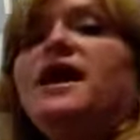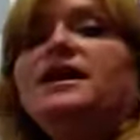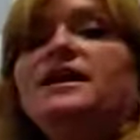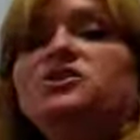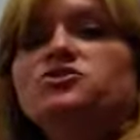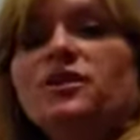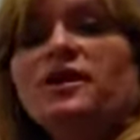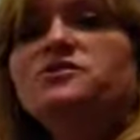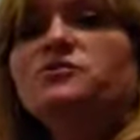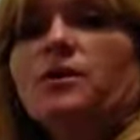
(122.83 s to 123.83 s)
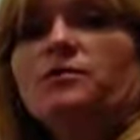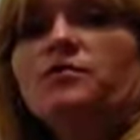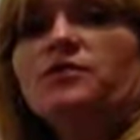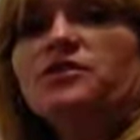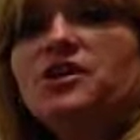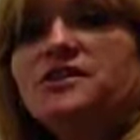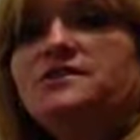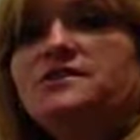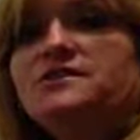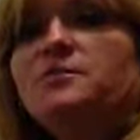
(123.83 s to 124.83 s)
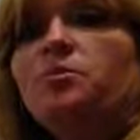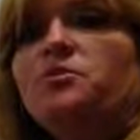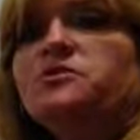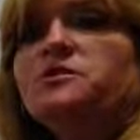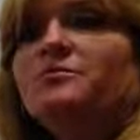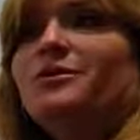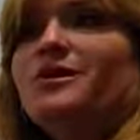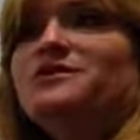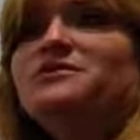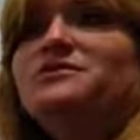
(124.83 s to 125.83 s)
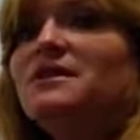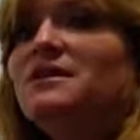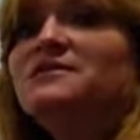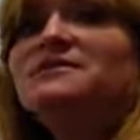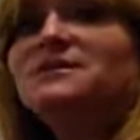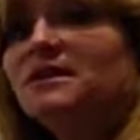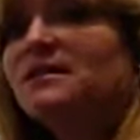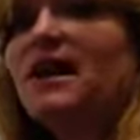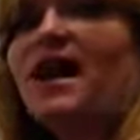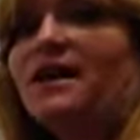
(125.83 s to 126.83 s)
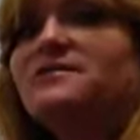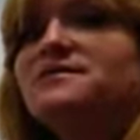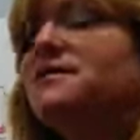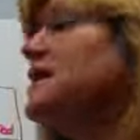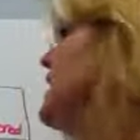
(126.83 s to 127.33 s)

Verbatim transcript: and get a transcript for the JCC portion, but it's it's the class.